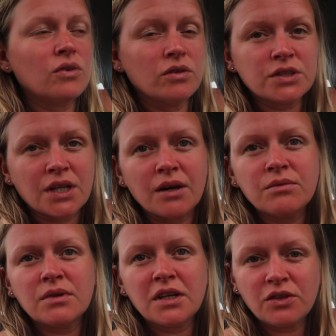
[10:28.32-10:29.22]

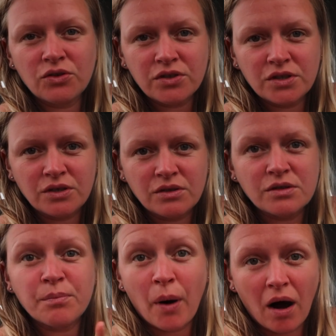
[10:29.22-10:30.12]
Also, in other
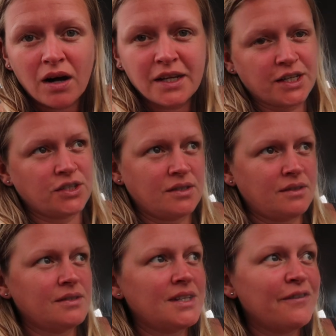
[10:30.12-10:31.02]
news, parking
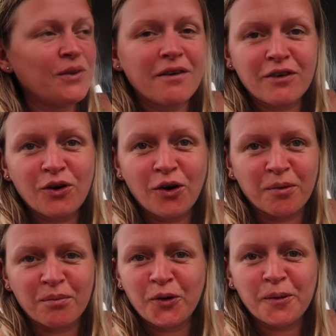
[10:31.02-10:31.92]
news, if you ever
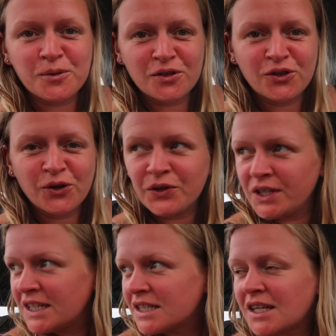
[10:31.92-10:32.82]
come up to the
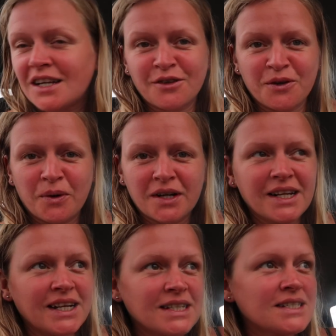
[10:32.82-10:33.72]
northeast, I don't know what
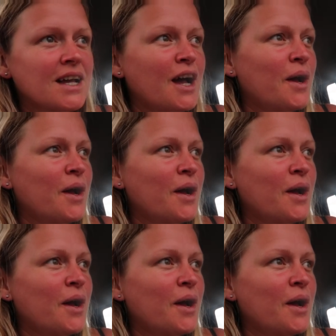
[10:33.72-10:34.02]
it is,